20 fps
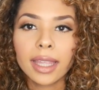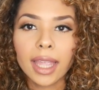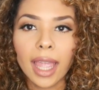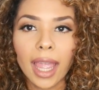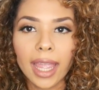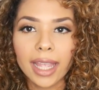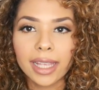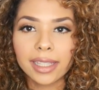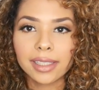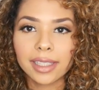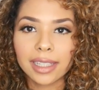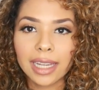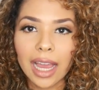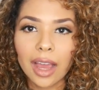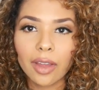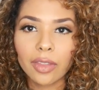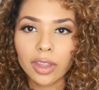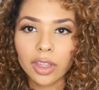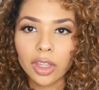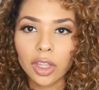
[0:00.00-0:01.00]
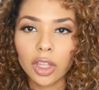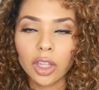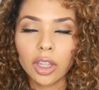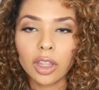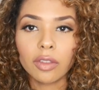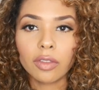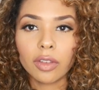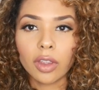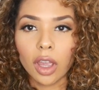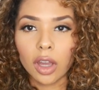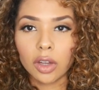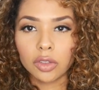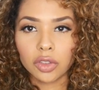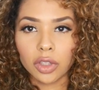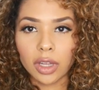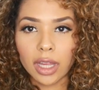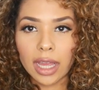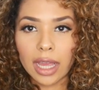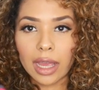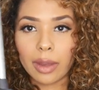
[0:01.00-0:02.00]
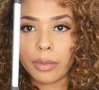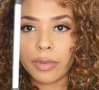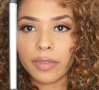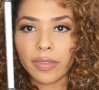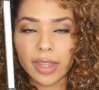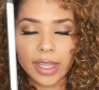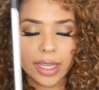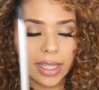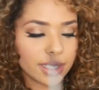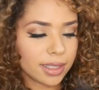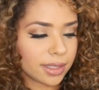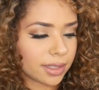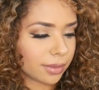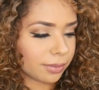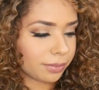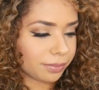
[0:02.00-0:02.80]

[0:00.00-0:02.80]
Okay, so now that you've curled your hair with this,